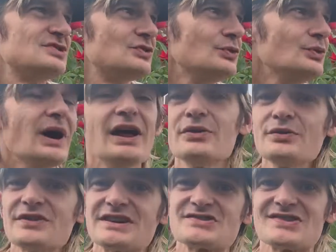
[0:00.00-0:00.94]
to other
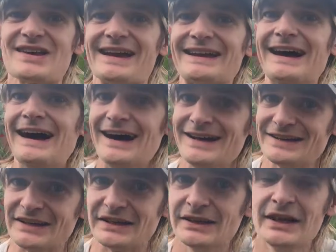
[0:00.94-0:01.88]
things like
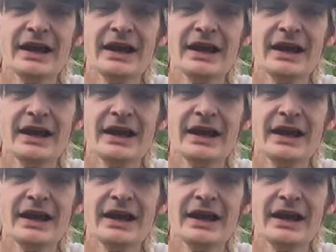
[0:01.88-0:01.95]
honey.